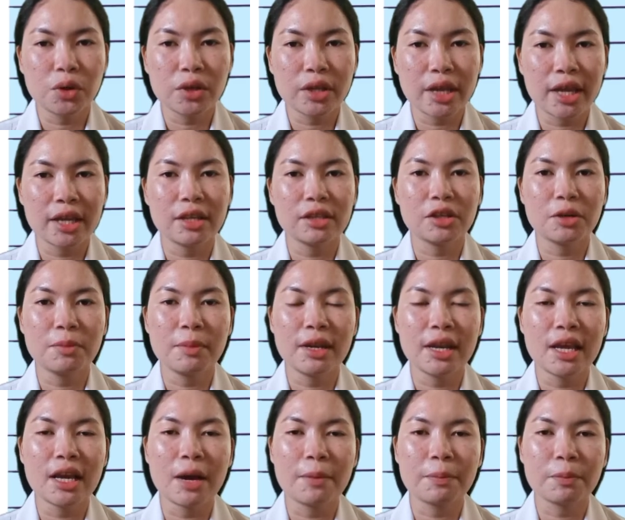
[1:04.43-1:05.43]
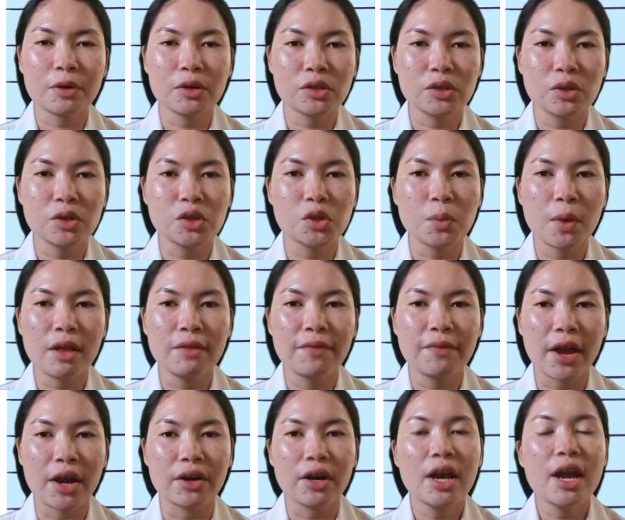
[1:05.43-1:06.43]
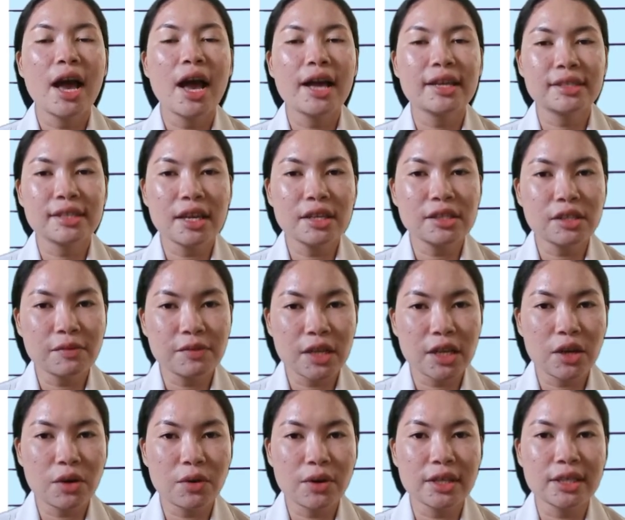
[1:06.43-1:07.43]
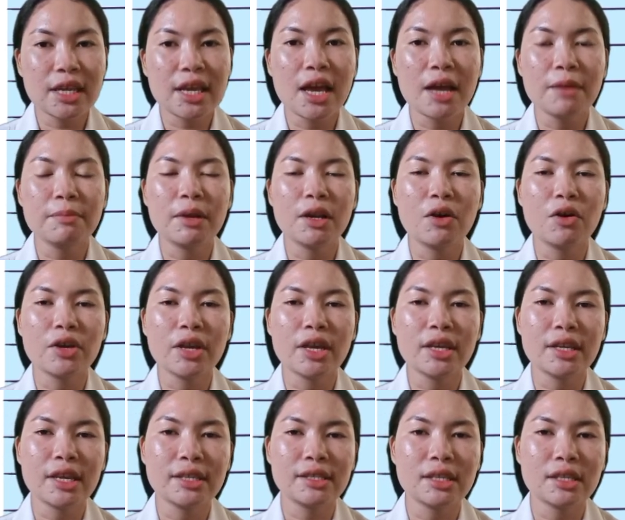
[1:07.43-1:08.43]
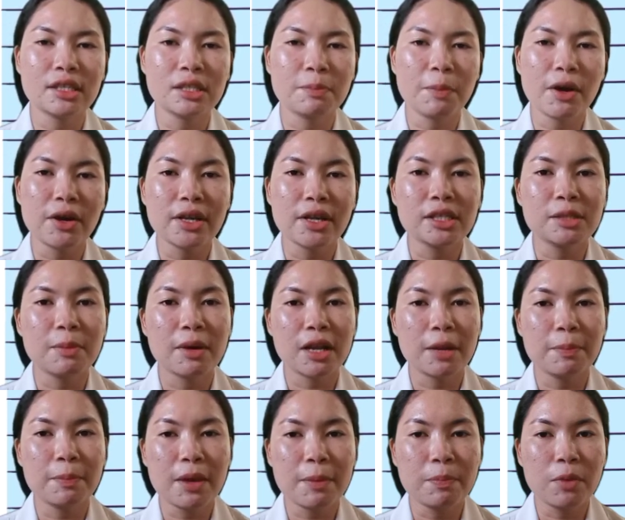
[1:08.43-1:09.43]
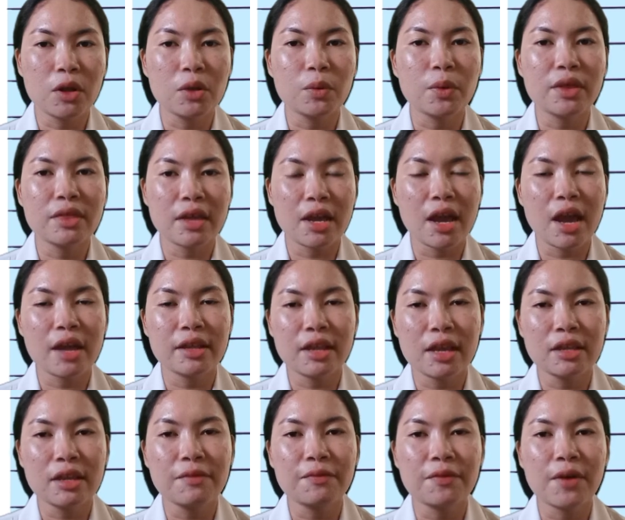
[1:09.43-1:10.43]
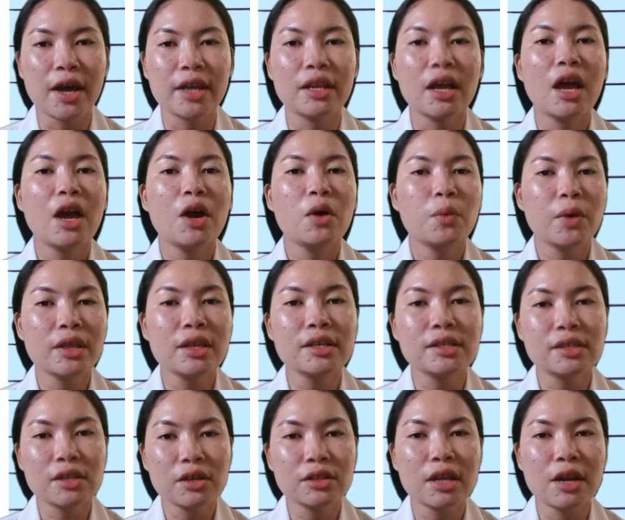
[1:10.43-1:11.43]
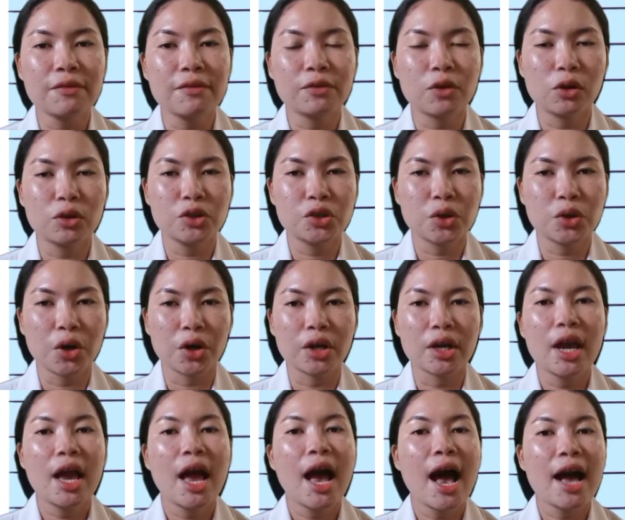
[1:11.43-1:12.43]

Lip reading: role in determining a person's welfare. A sense of security and belonging is experienced by the people when they identify with a certain culture.